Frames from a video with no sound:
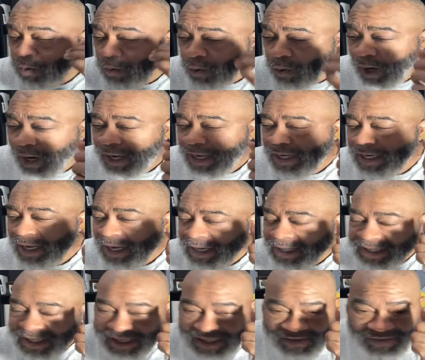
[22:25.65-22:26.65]
right
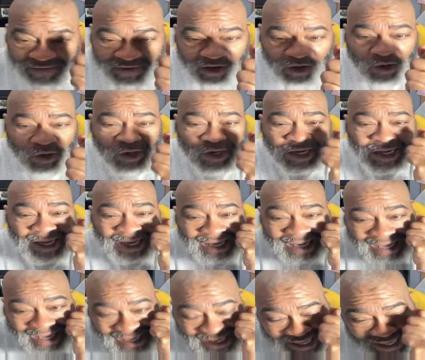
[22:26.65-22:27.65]
this very
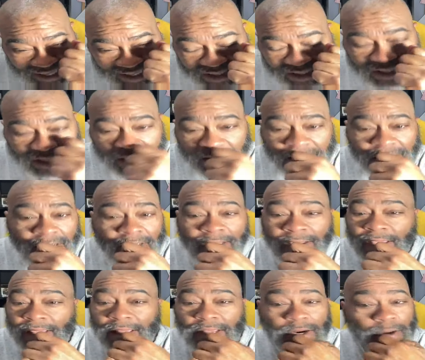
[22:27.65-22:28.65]
instant
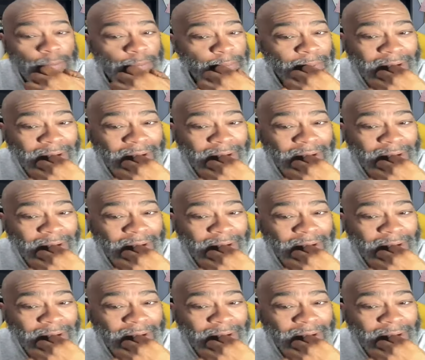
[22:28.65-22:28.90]
and,